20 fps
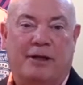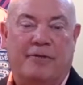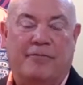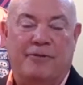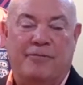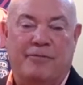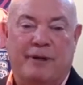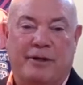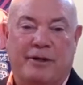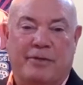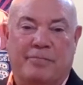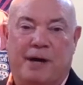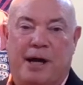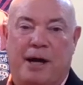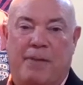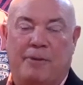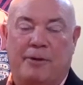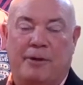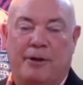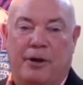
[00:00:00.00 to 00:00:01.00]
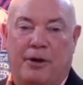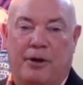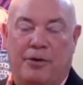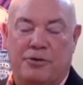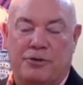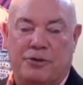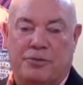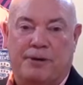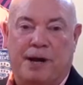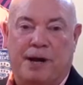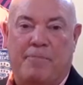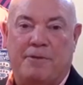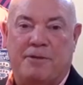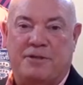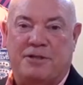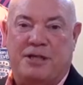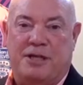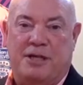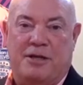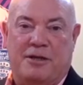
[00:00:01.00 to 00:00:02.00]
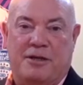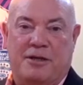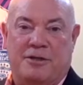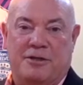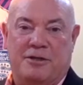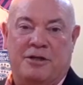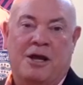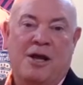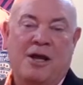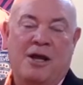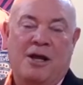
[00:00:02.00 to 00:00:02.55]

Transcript: if you've been to Pappadeaux's or Cita's